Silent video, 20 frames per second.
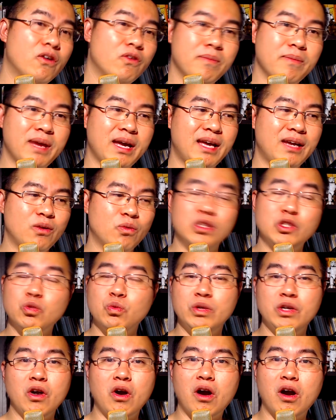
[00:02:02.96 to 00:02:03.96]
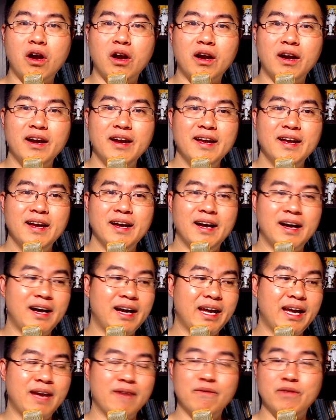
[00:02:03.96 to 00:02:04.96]
Aquaman, which we are.
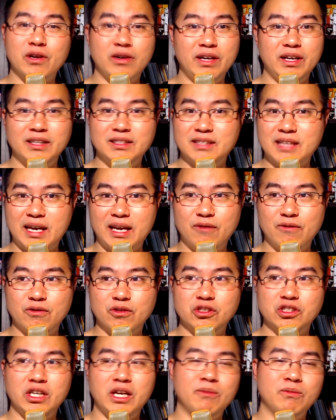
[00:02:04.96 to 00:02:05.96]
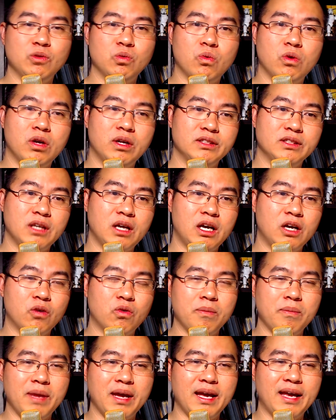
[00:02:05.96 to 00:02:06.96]
I am very excited for James Wan's
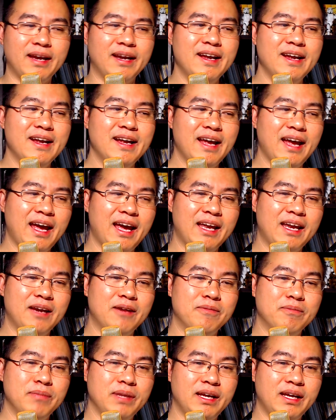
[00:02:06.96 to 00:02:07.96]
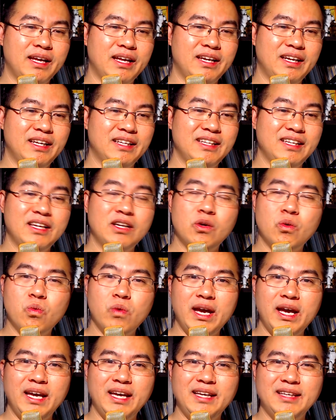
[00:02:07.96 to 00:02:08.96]
Aquaman. And, and in, in a
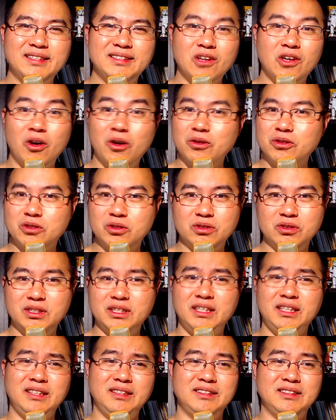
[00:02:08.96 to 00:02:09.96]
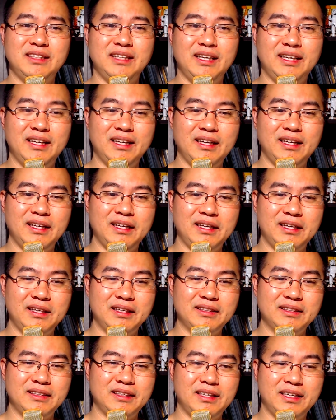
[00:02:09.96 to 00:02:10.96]
way, he's also teasing
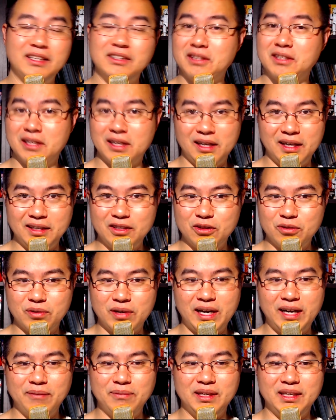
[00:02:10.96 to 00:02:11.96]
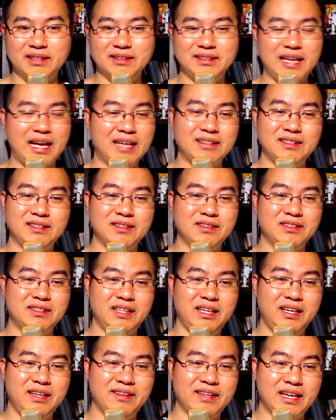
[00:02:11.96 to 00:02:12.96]
his, his cut, right? Because that's a
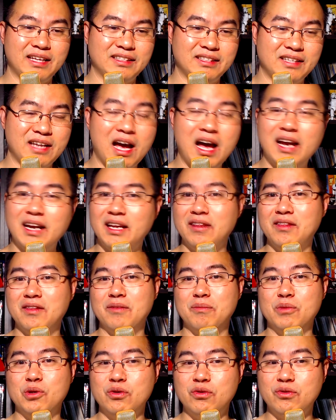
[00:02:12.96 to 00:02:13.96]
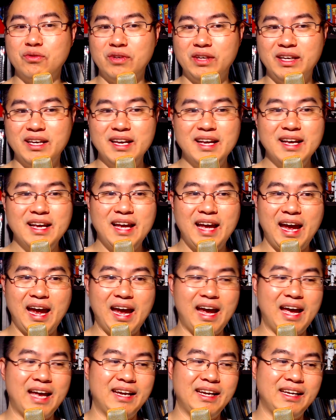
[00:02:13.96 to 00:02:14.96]
scene that's not in the movie
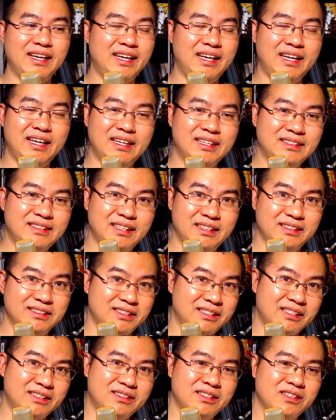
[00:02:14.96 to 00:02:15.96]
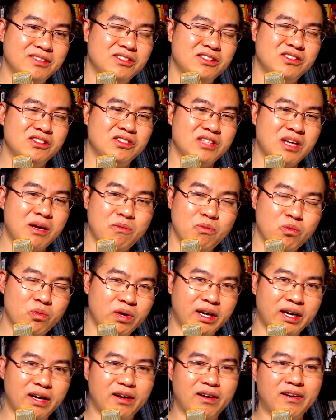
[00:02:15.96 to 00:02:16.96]
and it is exists
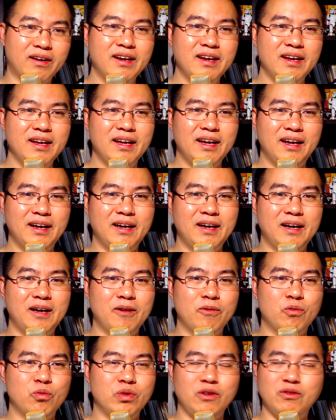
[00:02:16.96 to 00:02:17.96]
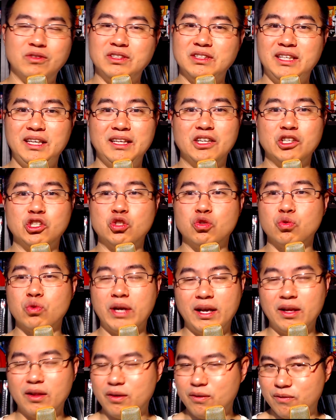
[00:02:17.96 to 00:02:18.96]
somewhere. Um, um, we've seen a
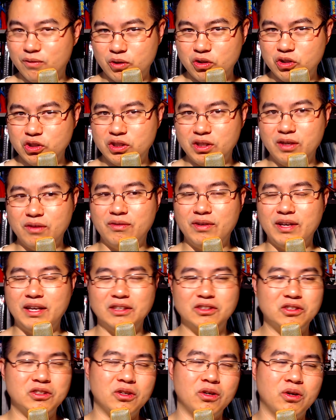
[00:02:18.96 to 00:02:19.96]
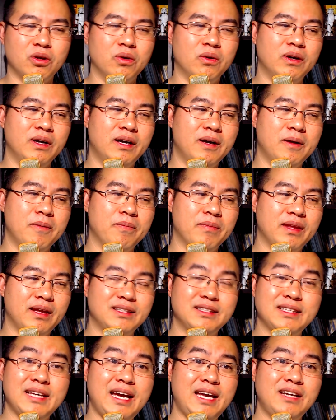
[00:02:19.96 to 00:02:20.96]
trailer version of it, so um,
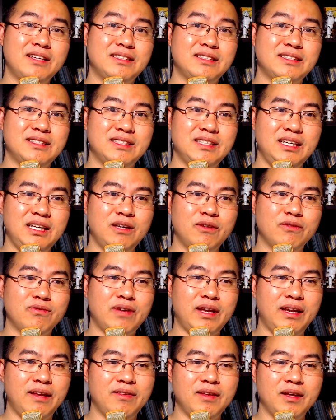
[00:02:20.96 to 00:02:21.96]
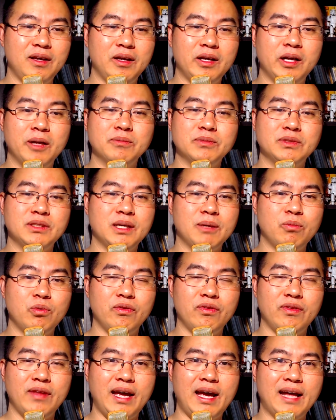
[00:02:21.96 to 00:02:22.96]
excited to see if anything comes
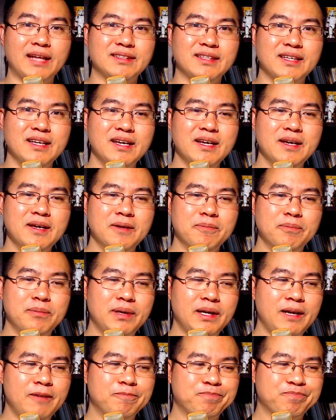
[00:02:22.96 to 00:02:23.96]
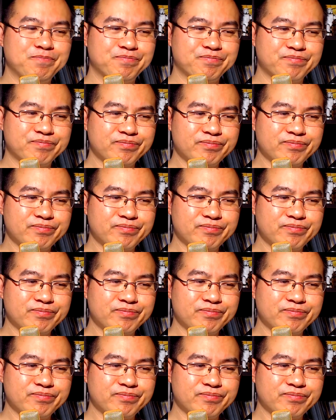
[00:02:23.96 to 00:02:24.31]
up with that. But